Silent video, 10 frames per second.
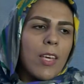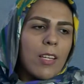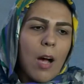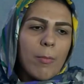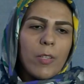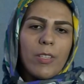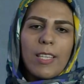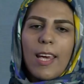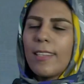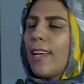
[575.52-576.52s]

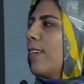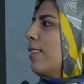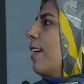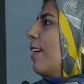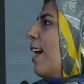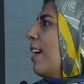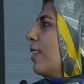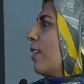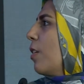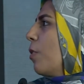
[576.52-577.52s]
communicate and interact
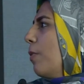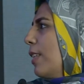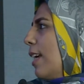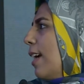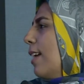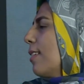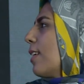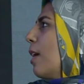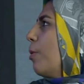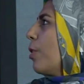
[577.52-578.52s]
with the
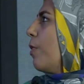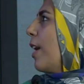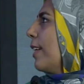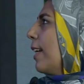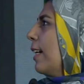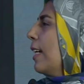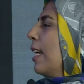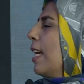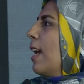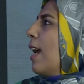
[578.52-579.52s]
healthcare provider.
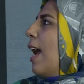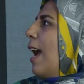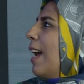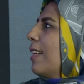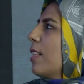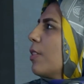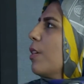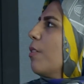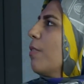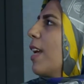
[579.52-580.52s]
And
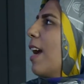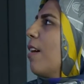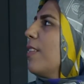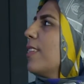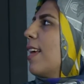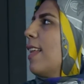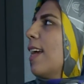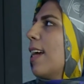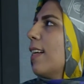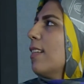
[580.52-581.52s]
also, we have a
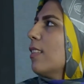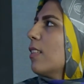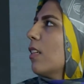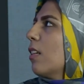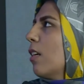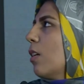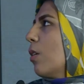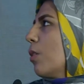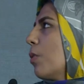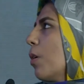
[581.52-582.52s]
telehealth.
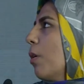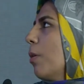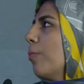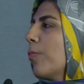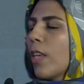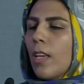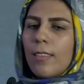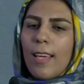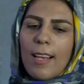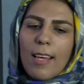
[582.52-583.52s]
So
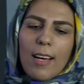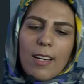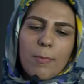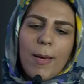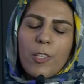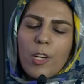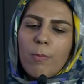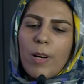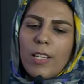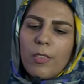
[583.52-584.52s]
telehealth, patient
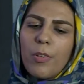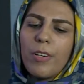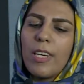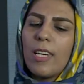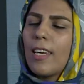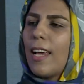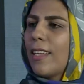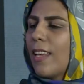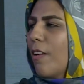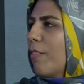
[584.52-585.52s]
monitoring,
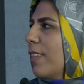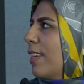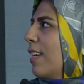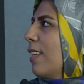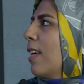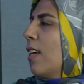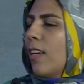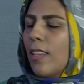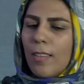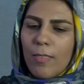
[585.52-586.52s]
and everything,
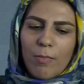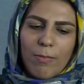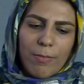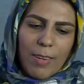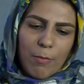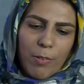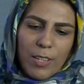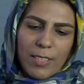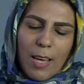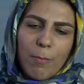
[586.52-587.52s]
when, for
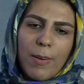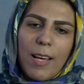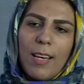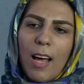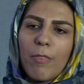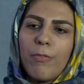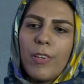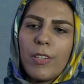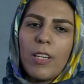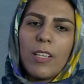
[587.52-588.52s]
example, our
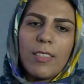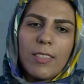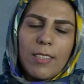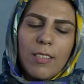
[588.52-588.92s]
focus